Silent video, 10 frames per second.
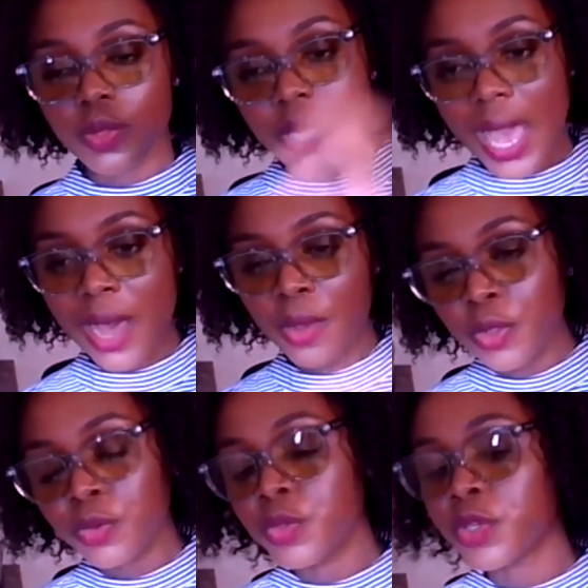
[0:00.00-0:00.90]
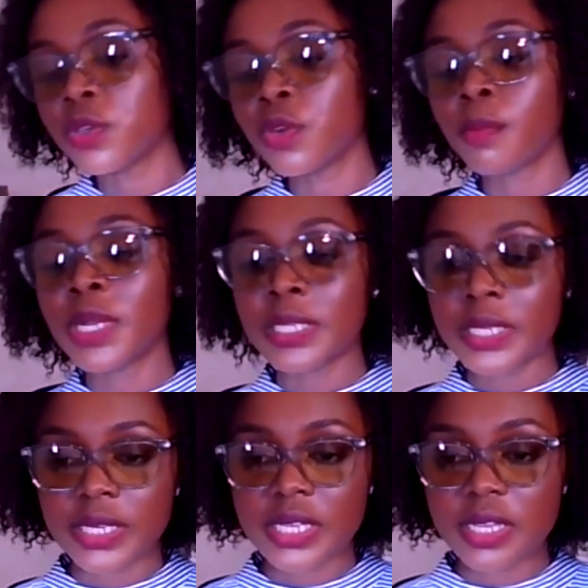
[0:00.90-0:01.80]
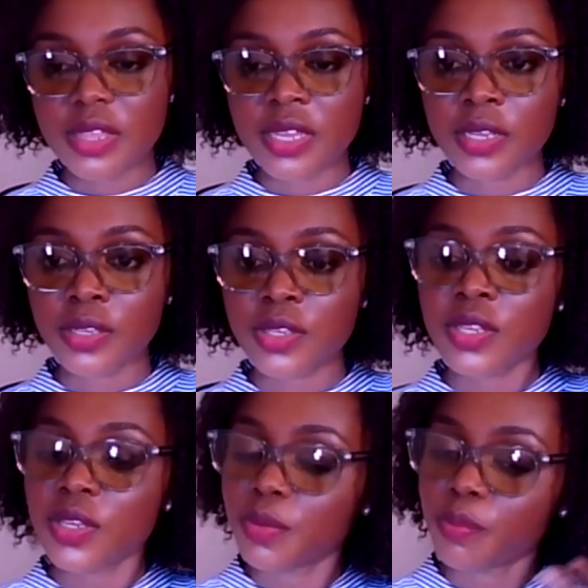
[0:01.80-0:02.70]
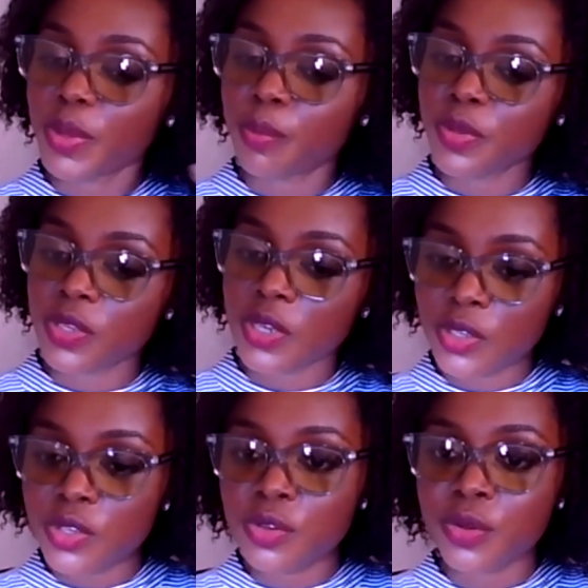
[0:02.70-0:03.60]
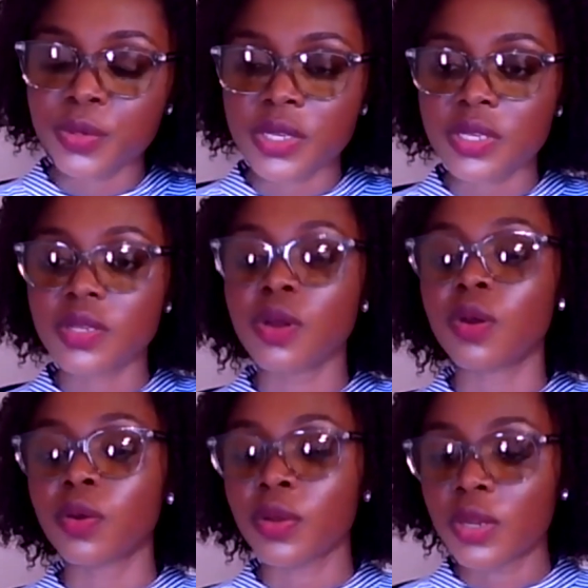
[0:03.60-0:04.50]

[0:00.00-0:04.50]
how you normally see things, people start to notice, oh,